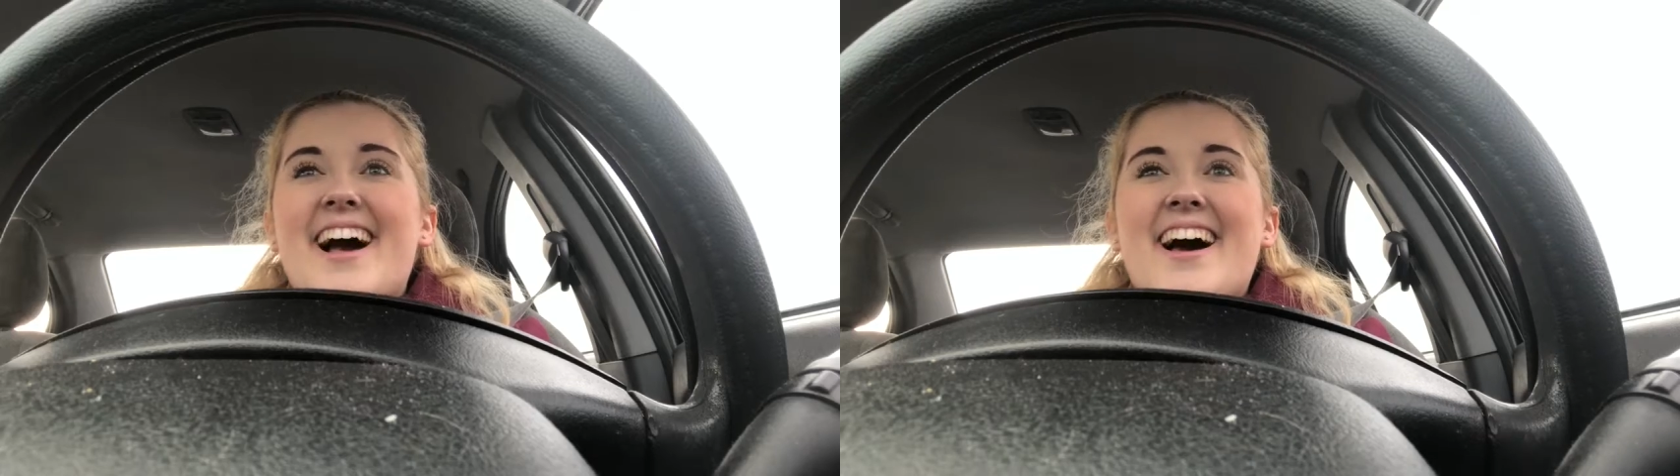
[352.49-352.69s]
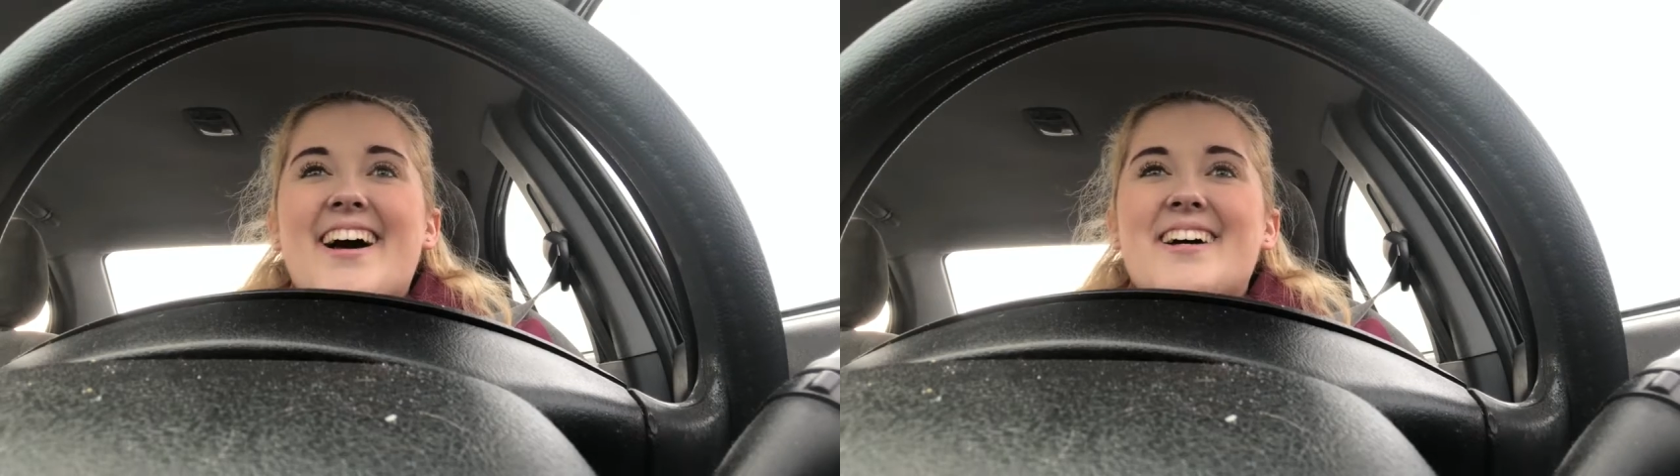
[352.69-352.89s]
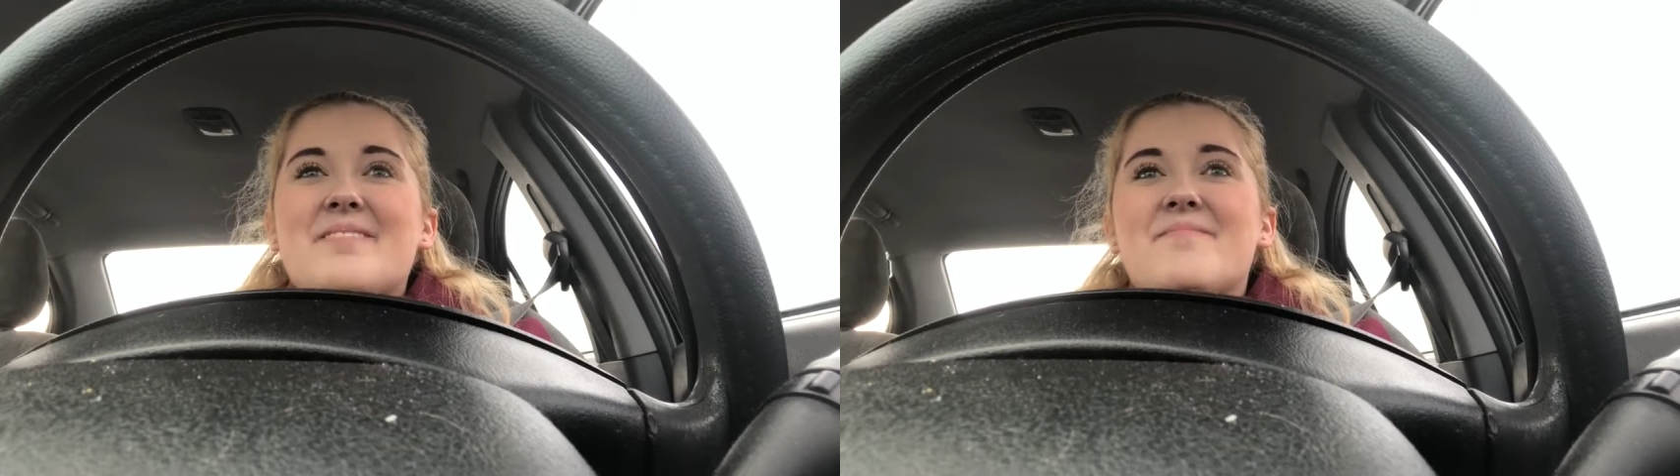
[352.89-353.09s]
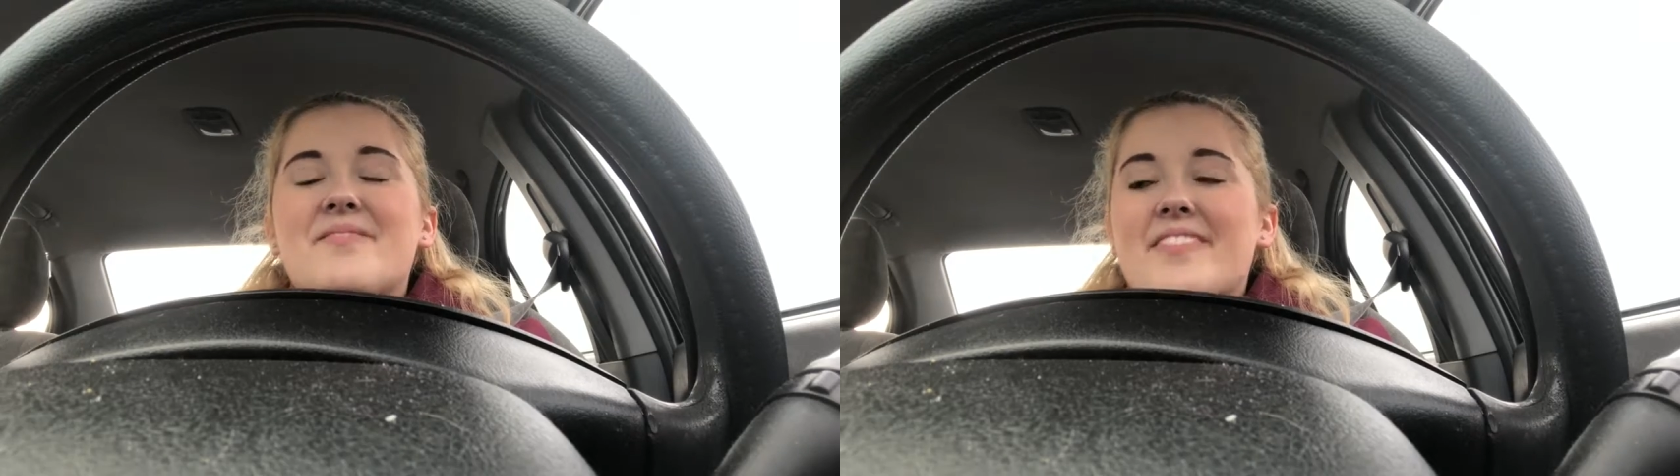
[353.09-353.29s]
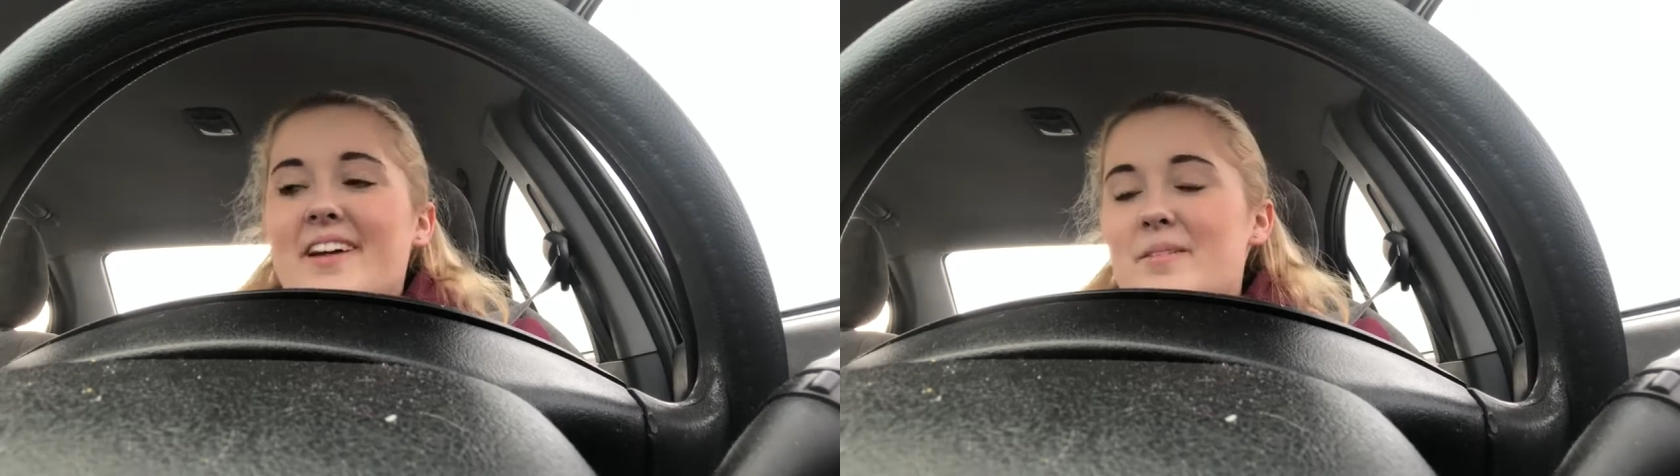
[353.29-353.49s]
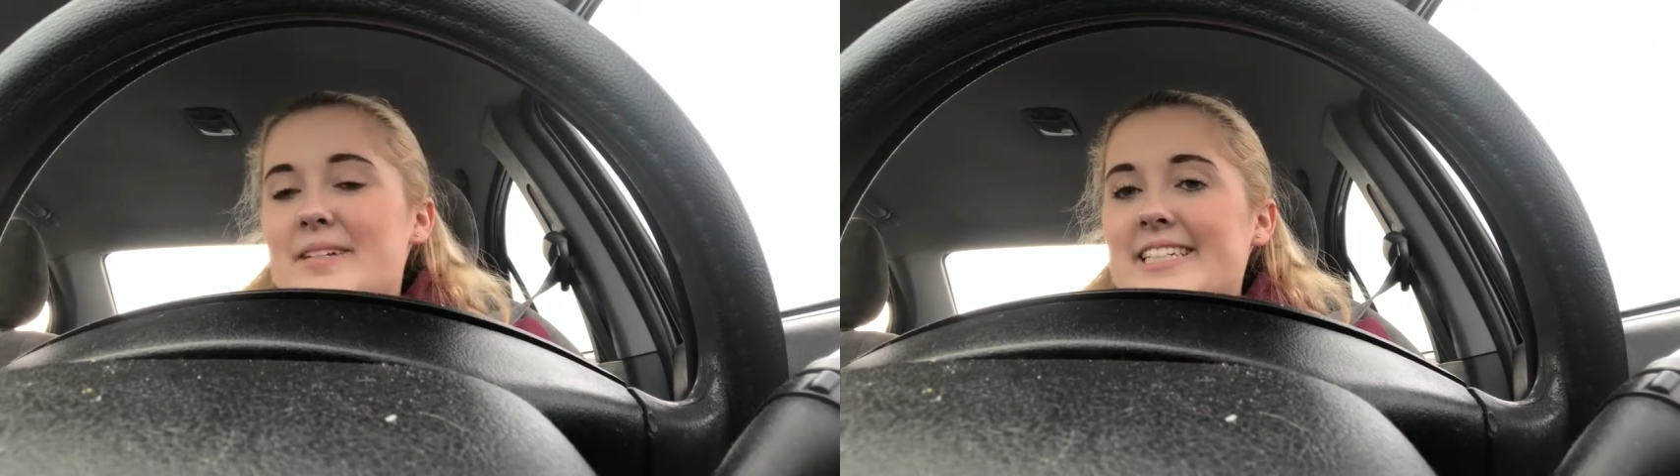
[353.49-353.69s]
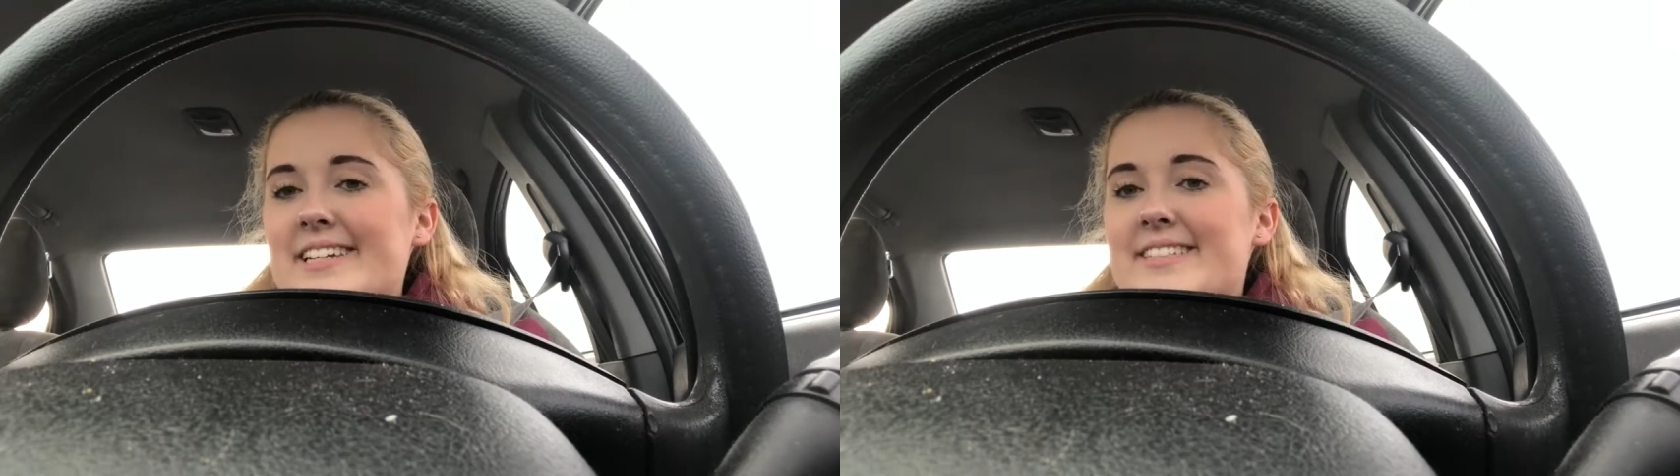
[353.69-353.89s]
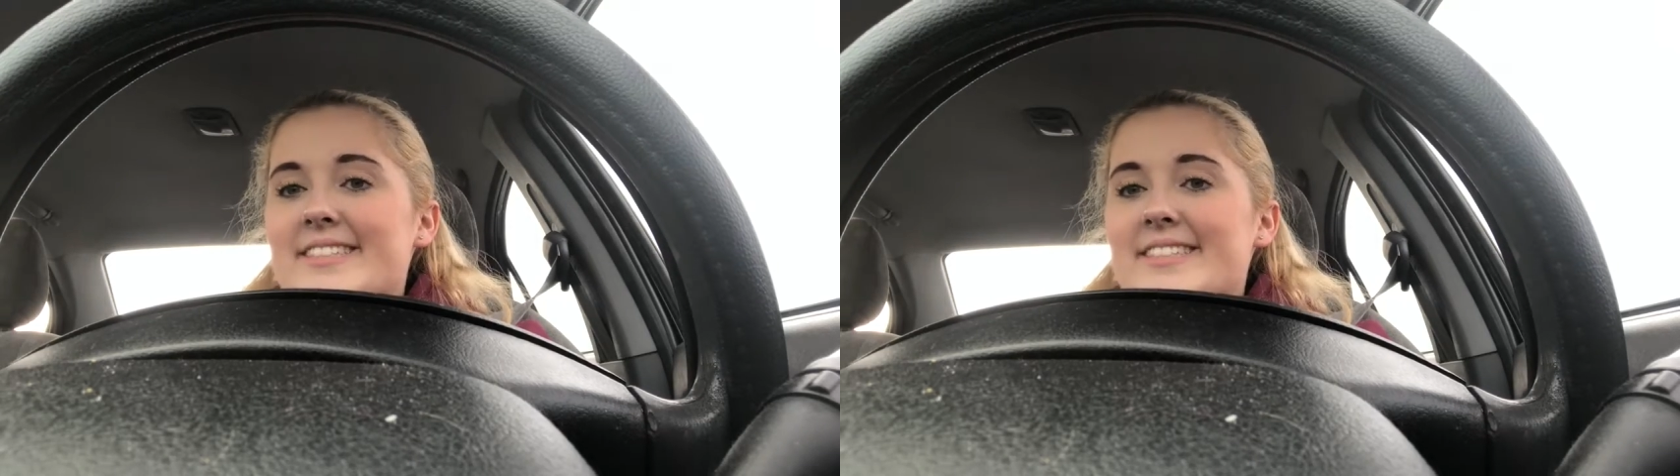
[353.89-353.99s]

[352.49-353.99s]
Um, that would be day